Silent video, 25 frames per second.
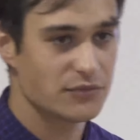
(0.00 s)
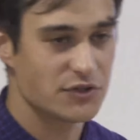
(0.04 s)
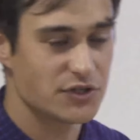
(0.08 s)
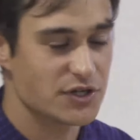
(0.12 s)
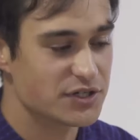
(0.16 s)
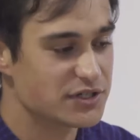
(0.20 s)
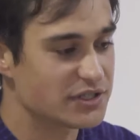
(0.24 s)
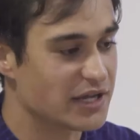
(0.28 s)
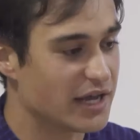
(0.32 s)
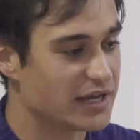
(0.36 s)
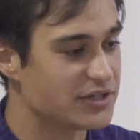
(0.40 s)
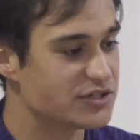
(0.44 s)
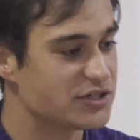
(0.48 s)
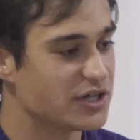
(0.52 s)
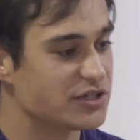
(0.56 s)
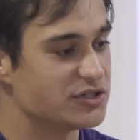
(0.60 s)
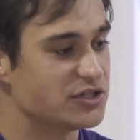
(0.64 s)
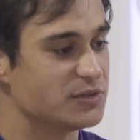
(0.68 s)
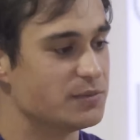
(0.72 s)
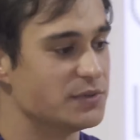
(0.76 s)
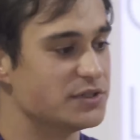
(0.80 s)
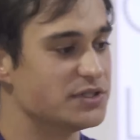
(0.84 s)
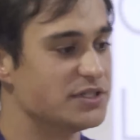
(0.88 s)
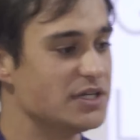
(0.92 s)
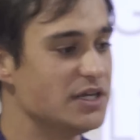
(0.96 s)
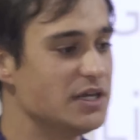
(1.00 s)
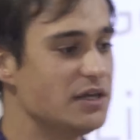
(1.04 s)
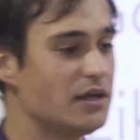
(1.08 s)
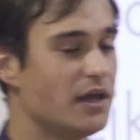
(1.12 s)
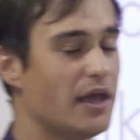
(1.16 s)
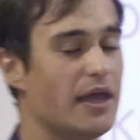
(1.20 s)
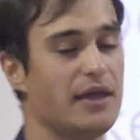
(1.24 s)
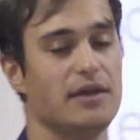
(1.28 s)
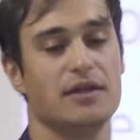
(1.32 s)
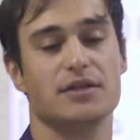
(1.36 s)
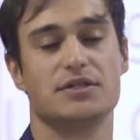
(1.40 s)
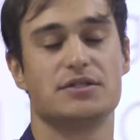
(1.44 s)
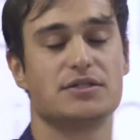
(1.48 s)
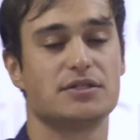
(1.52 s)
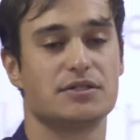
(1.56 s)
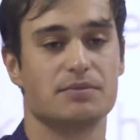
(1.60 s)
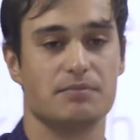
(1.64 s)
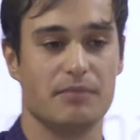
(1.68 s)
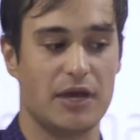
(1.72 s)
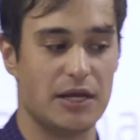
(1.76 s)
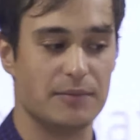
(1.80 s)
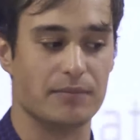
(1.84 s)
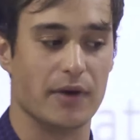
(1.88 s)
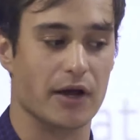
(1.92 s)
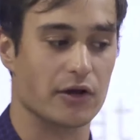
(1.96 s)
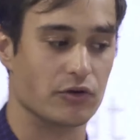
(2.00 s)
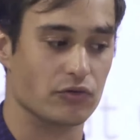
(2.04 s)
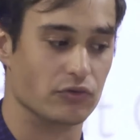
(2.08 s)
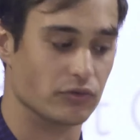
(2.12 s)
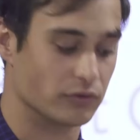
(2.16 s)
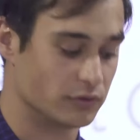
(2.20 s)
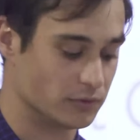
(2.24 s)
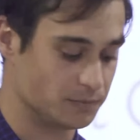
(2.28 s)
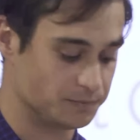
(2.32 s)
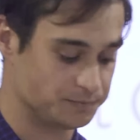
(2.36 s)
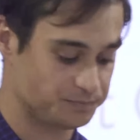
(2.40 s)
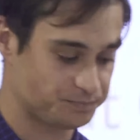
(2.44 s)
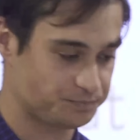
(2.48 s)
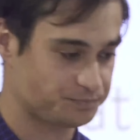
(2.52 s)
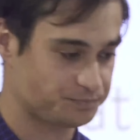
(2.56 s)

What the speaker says: just like ChatGPT, and it's made by Google.